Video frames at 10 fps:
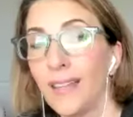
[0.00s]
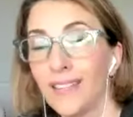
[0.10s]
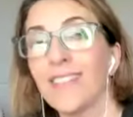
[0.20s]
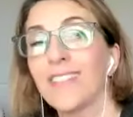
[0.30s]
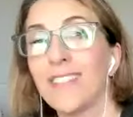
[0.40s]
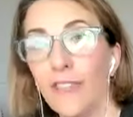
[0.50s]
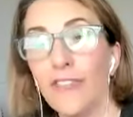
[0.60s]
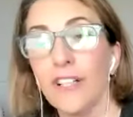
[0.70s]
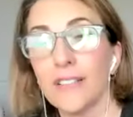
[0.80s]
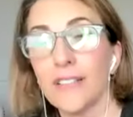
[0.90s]
and there's a
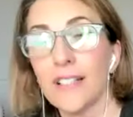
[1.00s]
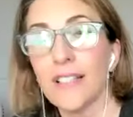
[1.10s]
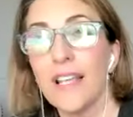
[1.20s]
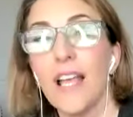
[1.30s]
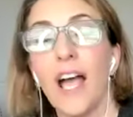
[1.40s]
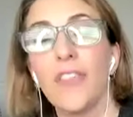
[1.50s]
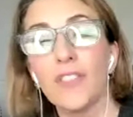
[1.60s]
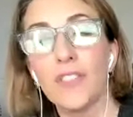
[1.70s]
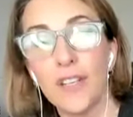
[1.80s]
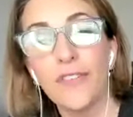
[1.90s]
difference. And the
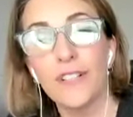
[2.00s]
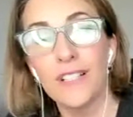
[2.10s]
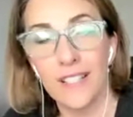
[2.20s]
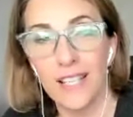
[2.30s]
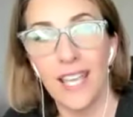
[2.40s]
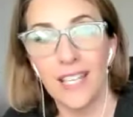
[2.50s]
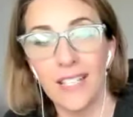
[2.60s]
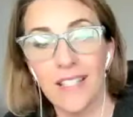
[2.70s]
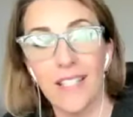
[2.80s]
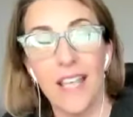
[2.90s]
difference
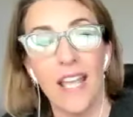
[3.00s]
is